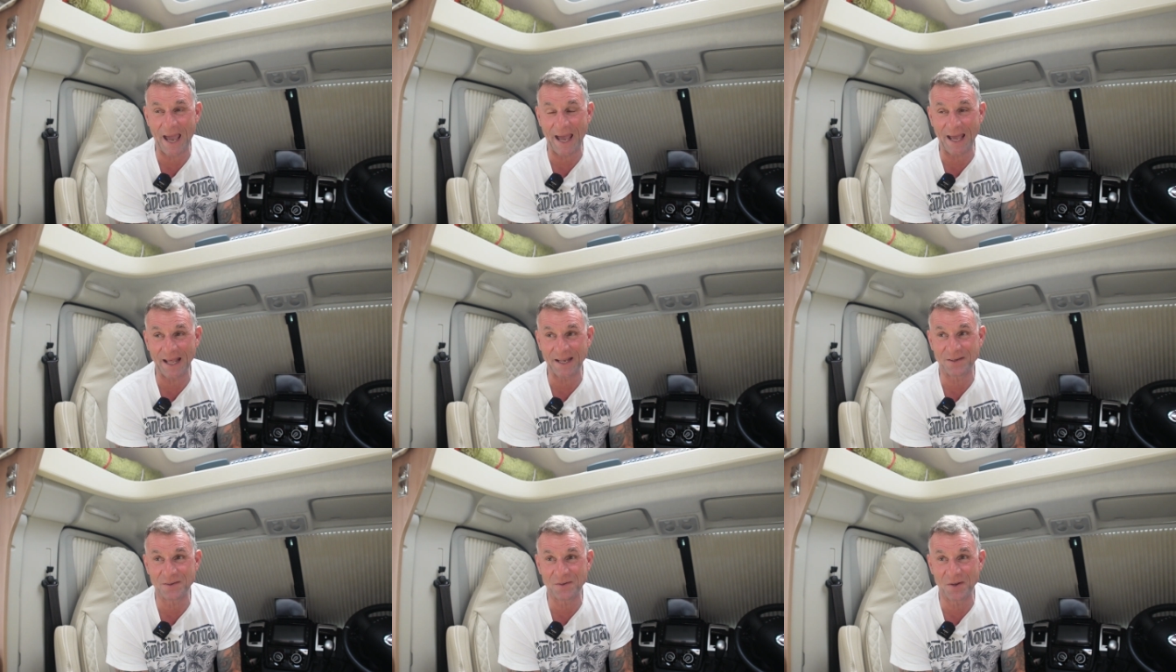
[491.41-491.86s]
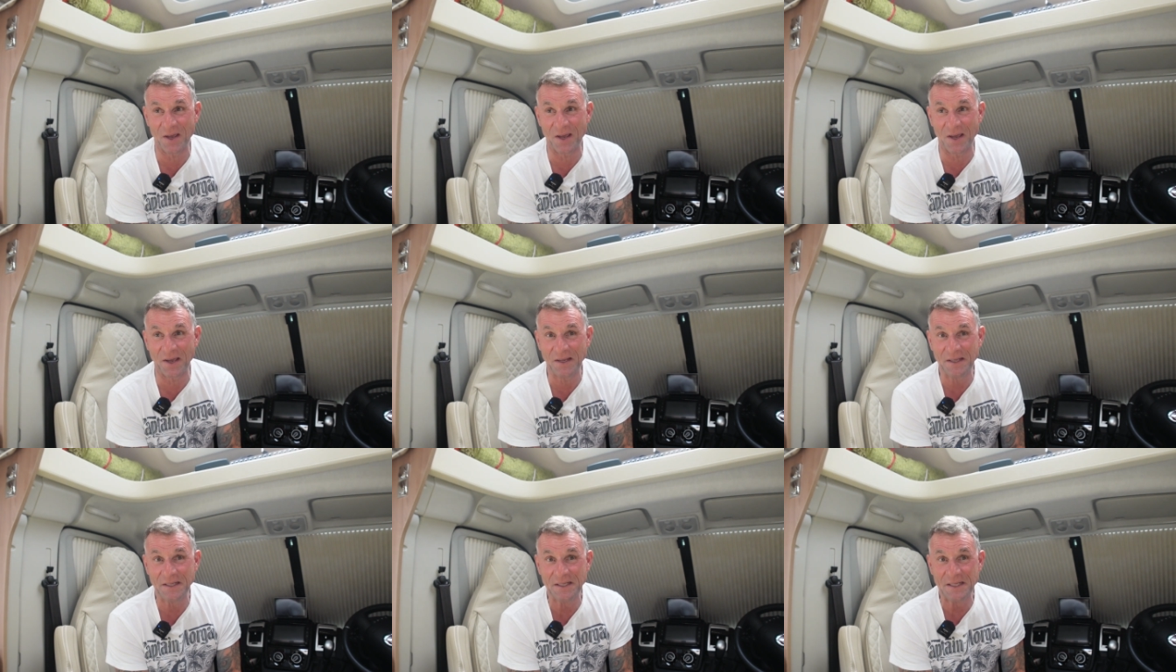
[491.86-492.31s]
and
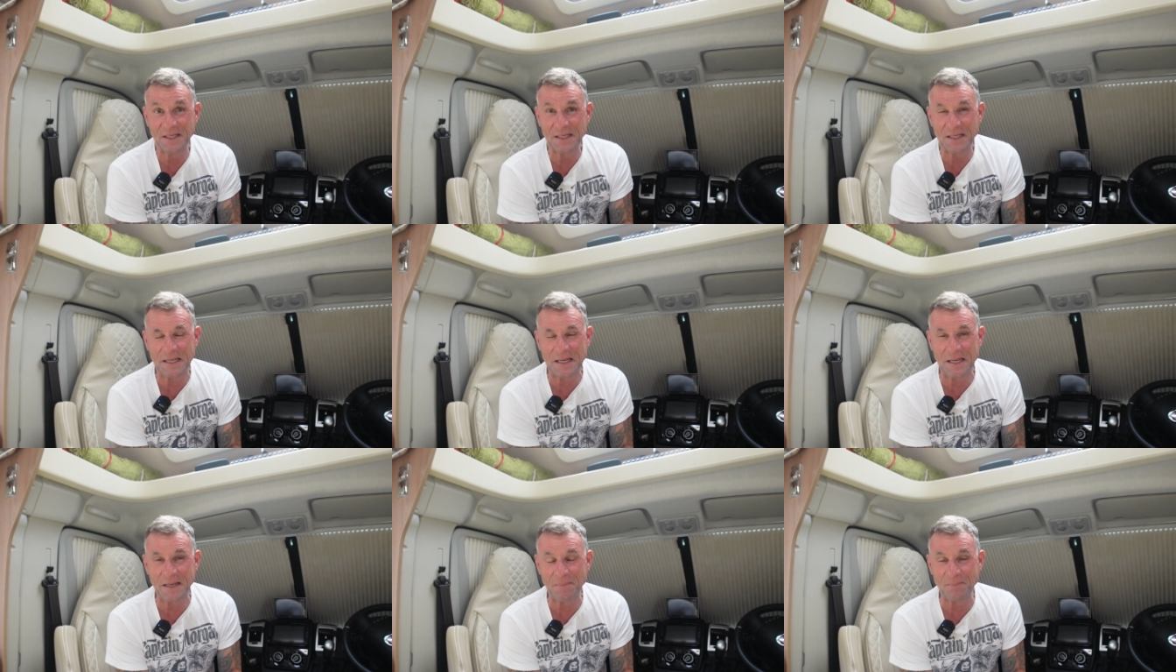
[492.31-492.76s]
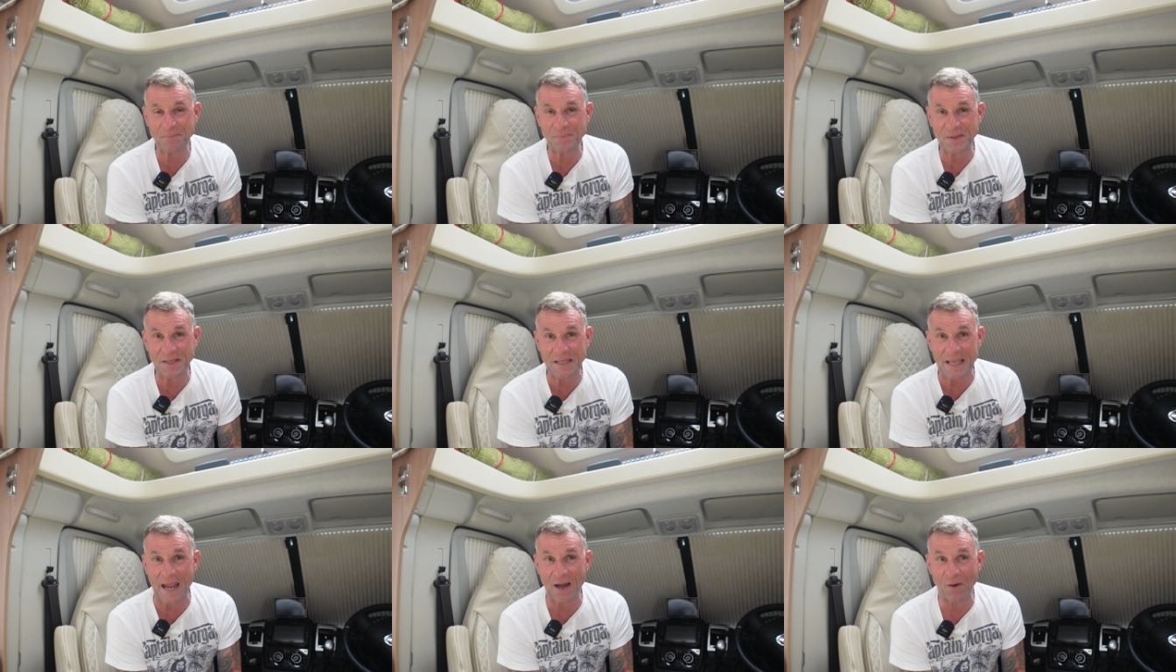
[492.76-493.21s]

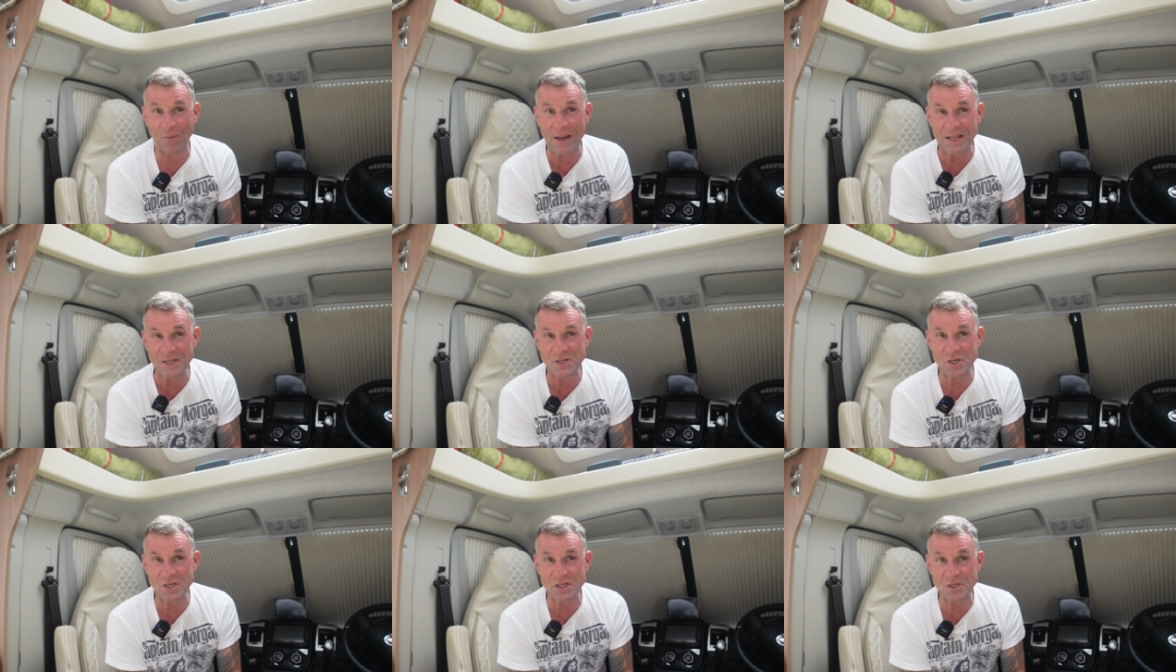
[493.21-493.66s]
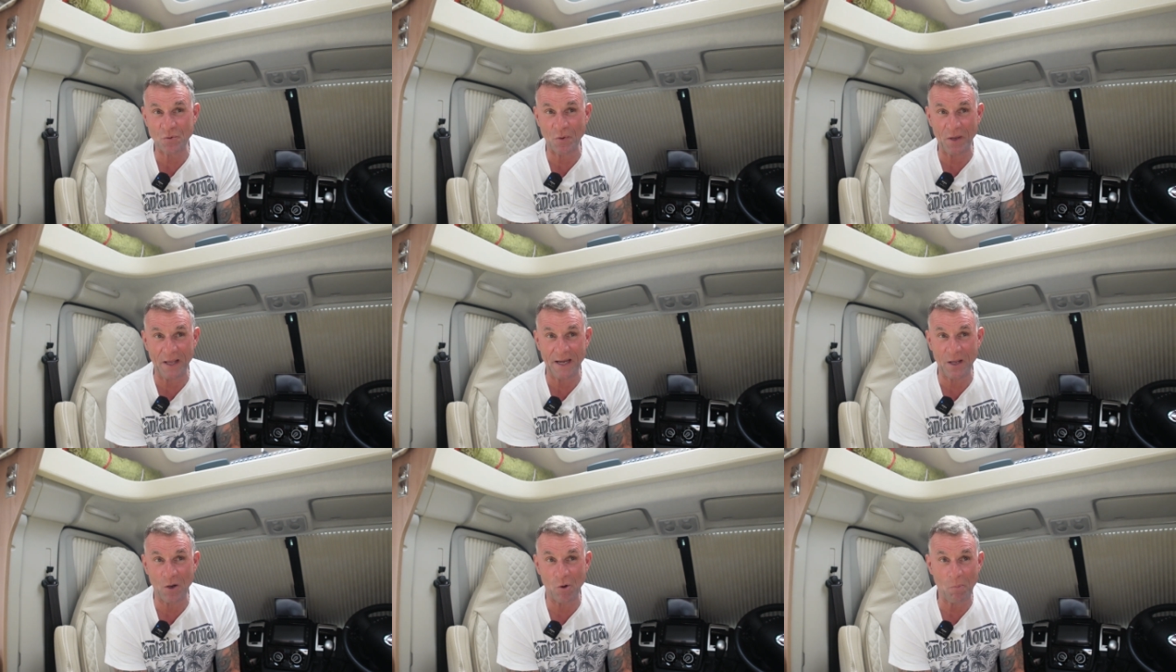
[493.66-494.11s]
get our heads into
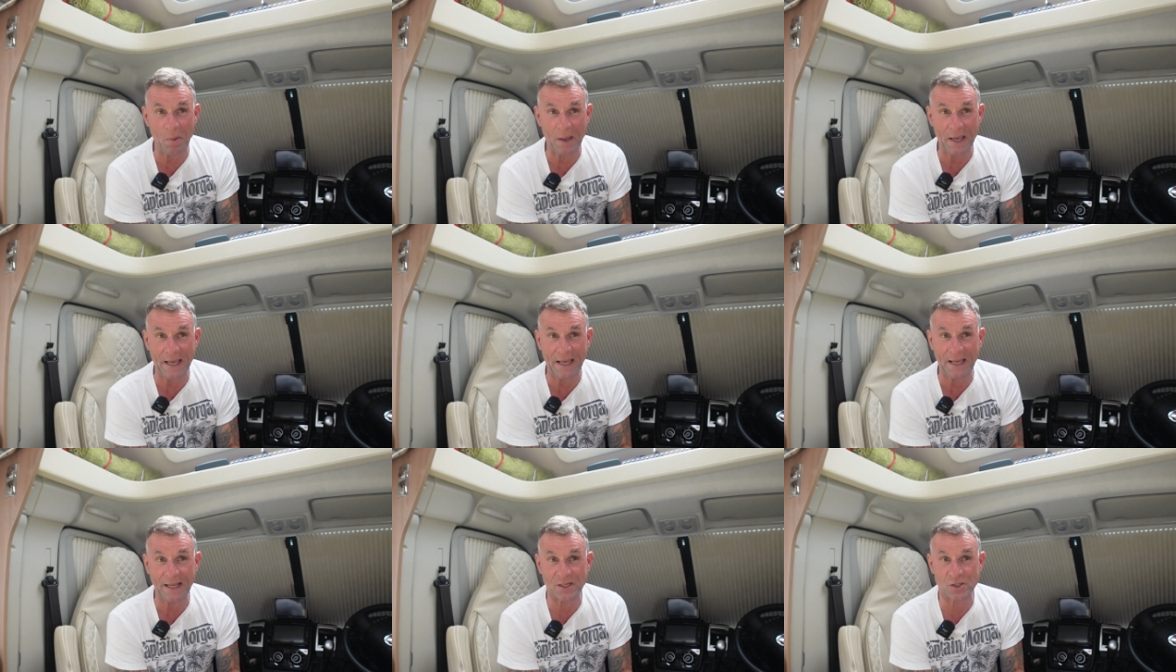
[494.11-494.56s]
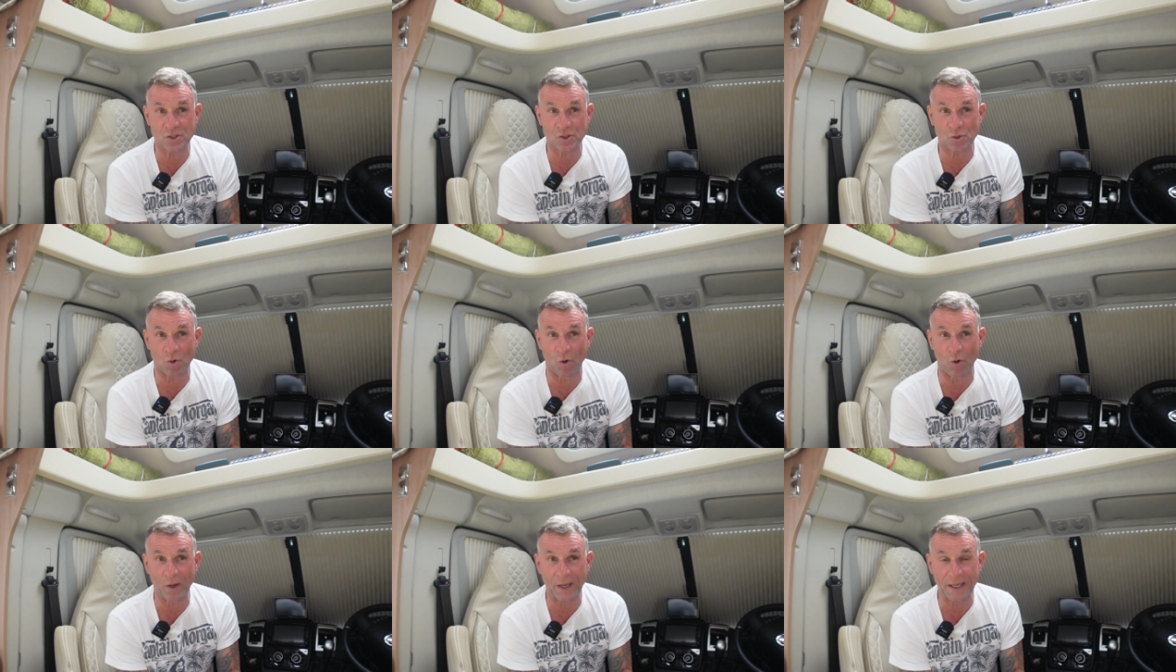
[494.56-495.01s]
it a little bit and
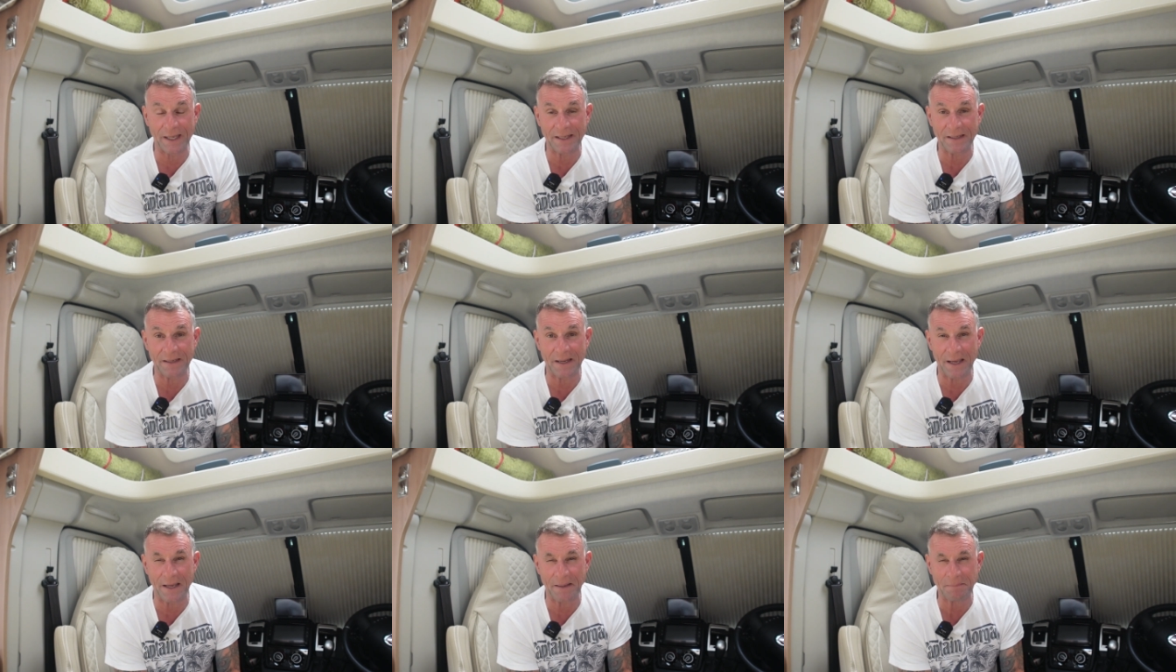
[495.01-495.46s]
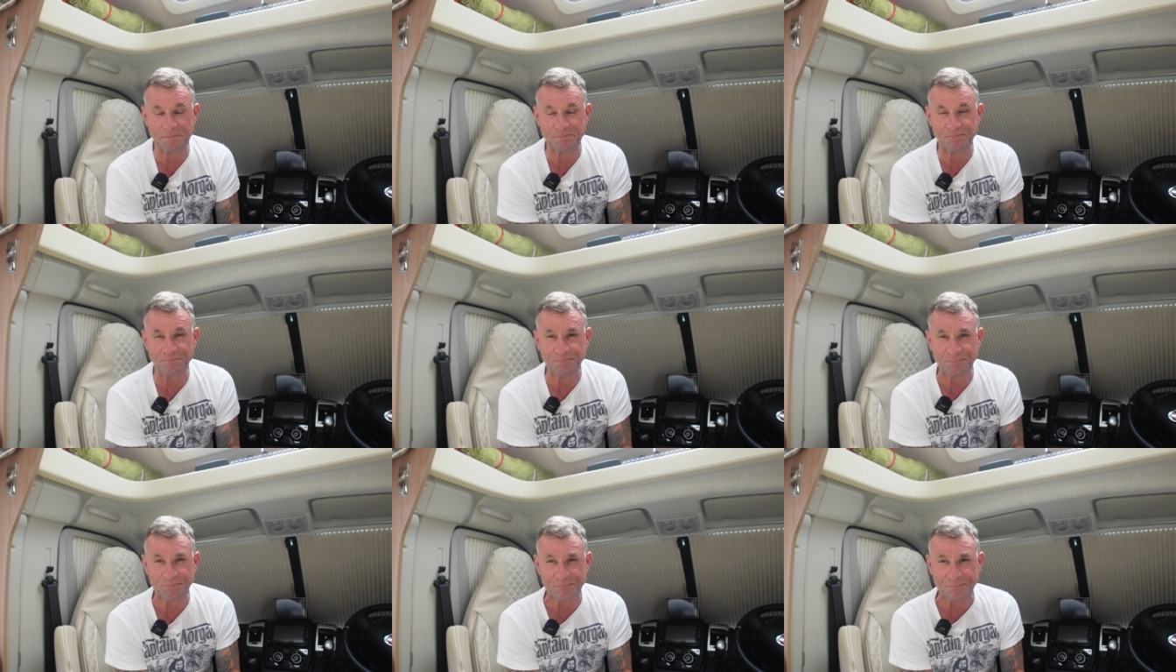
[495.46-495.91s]
try and